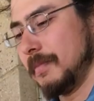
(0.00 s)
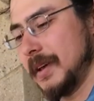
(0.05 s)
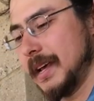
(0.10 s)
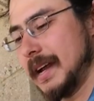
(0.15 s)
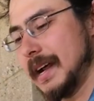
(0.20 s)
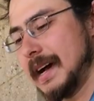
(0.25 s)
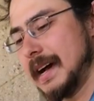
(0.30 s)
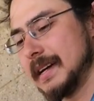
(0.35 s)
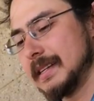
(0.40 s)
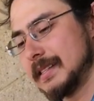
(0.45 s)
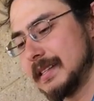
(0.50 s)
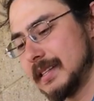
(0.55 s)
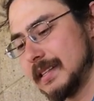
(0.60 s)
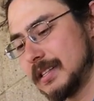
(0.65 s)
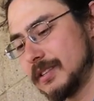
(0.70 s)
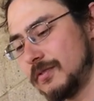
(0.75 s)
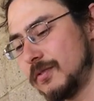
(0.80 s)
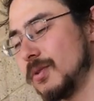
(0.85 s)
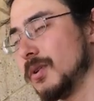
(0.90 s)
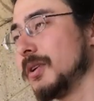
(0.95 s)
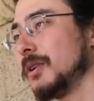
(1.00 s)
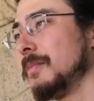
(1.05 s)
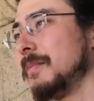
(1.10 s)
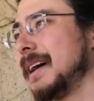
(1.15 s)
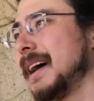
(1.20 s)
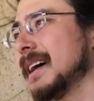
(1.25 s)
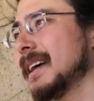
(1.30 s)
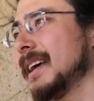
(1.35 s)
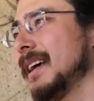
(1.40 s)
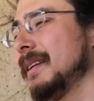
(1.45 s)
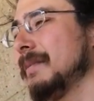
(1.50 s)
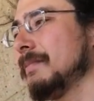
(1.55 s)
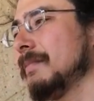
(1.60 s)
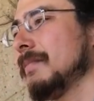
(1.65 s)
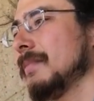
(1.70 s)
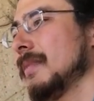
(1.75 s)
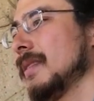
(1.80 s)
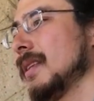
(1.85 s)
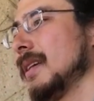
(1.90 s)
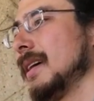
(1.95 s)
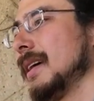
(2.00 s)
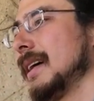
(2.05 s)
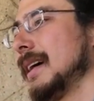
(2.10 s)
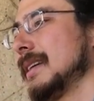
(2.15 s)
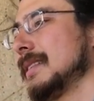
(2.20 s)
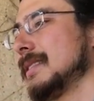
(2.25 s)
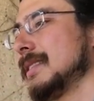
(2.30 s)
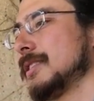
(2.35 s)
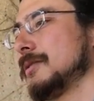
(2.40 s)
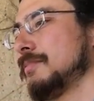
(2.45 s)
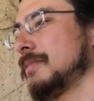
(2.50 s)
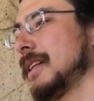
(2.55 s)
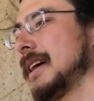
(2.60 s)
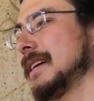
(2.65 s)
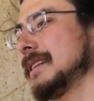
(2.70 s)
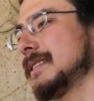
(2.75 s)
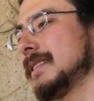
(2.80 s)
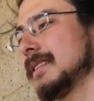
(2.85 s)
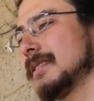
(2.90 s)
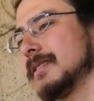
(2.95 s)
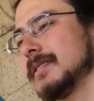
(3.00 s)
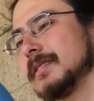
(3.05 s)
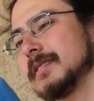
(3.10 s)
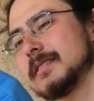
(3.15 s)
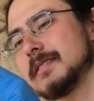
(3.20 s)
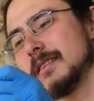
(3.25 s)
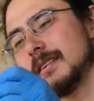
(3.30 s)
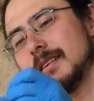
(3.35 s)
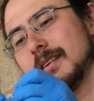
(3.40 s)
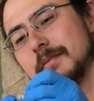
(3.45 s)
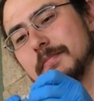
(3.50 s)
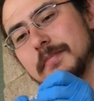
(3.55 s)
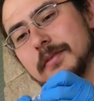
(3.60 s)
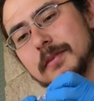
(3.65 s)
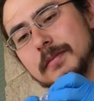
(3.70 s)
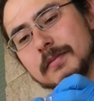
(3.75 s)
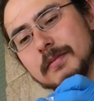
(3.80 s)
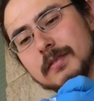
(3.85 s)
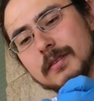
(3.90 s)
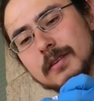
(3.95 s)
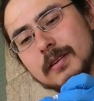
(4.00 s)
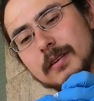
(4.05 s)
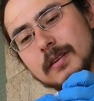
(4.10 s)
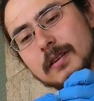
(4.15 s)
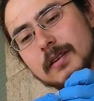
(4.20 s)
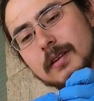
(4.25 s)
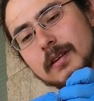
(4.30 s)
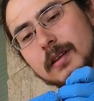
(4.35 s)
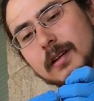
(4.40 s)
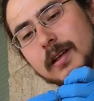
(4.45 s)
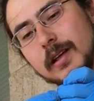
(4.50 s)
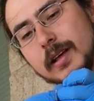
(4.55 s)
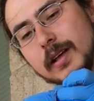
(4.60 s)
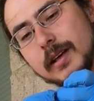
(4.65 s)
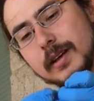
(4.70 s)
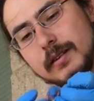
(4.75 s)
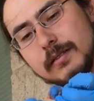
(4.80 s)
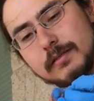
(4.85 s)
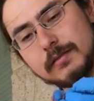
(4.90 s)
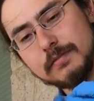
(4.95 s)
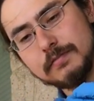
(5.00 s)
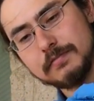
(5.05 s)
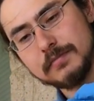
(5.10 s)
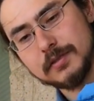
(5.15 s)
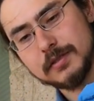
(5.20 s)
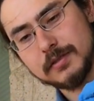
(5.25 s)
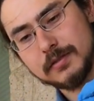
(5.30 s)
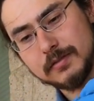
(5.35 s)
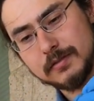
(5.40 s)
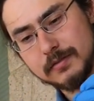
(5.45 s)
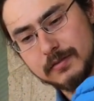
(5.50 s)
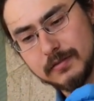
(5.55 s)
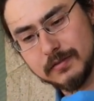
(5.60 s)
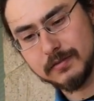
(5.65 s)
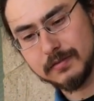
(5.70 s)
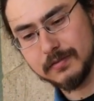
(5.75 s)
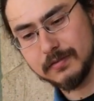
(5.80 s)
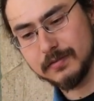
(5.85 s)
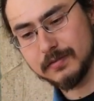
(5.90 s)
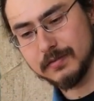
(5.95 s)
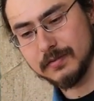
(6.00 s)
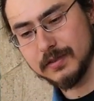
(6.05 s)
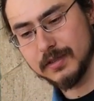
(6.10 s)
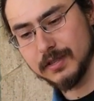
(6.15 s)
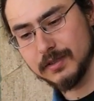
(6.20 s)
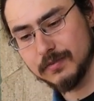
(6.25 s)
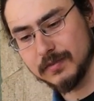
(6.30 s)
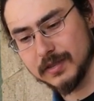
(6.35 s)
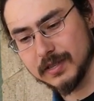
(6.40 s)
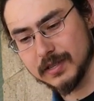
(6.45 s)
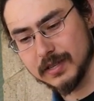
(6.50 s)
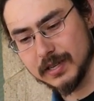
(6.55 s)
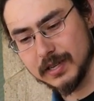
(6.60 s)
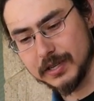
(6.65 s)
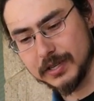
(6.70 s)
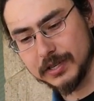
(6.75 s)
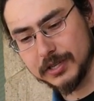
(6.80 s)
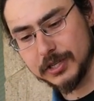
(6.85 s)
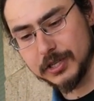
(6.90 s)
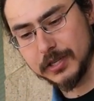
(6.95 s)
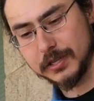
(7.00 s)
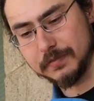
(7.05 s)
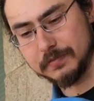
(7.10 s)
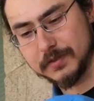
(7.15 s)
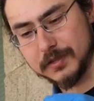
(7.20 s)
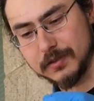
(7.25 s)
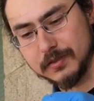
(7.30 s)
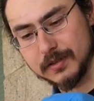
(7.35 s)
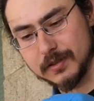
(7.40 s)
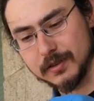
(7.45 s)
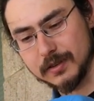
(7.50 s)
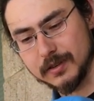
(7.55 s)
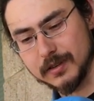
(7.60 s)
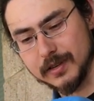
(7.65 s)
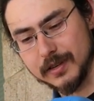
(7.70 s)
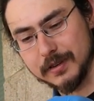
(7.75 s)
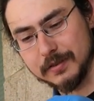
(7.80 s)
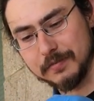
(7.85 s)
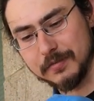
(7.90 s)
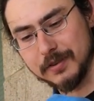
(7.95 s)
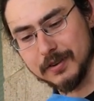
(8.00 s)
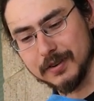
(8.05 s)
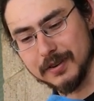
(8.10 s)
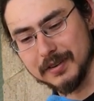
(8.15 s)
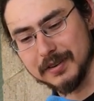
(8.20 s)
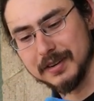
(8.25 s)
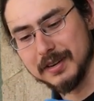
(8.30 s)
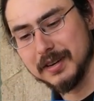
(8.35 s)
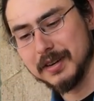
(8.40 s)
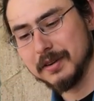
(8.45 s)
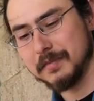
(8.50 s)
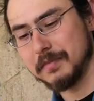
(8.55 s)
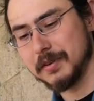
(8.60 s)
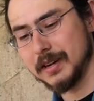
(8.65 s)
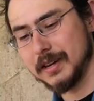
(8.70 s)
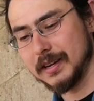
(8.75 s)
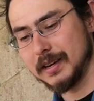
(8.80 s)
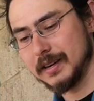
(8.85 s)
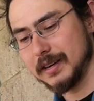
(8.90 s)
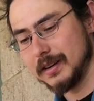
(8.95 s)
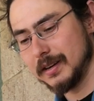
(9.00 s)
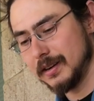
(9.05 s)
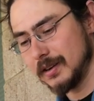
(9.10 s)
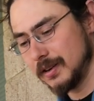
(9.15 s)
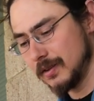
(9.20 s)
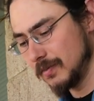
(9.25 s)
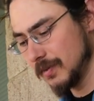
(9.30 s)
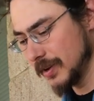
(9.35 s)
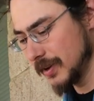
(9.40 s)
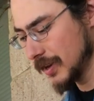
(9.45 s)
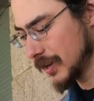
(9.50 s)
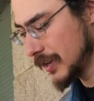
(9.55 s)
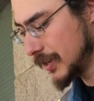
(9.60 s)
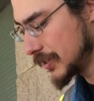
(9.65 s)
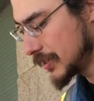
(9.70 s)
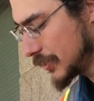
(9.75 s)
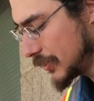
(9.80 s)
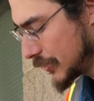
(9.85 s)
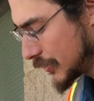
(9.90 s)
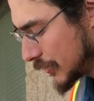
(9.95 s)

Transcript: It has this foil backing. It has this plastic on the top. And oops, this one is kind of cheap, so it's hard to get apart. But what you're going to